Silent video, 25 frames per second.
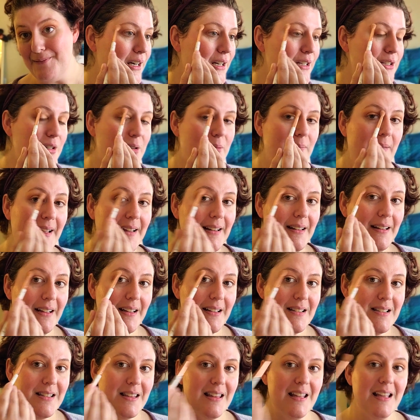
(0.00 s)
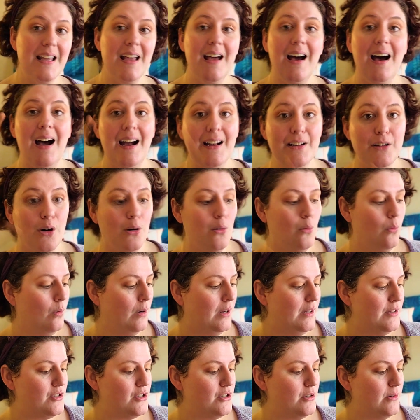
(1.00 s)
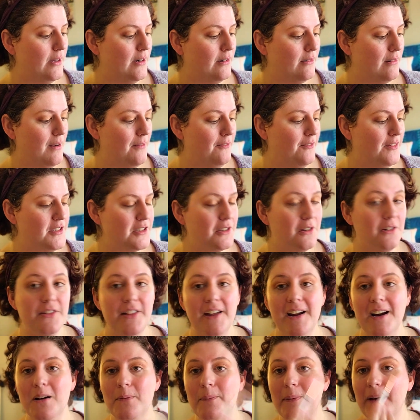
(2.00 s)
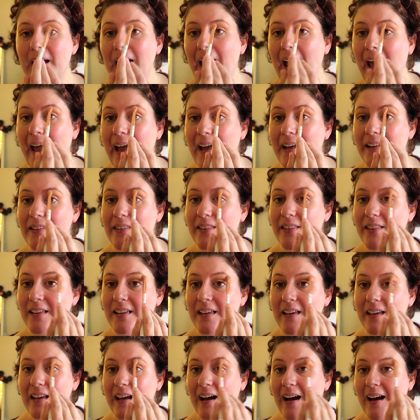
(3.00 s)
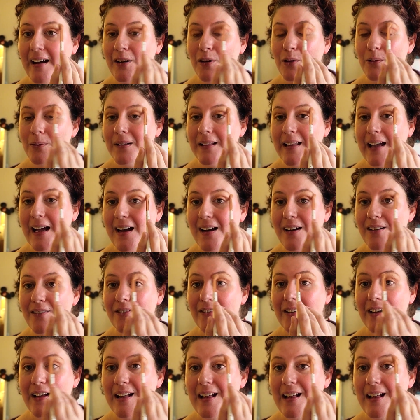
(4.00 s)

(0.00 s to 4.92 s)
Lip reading: So mainly it's the I don't want to interrupt physical therapy and the I don't really have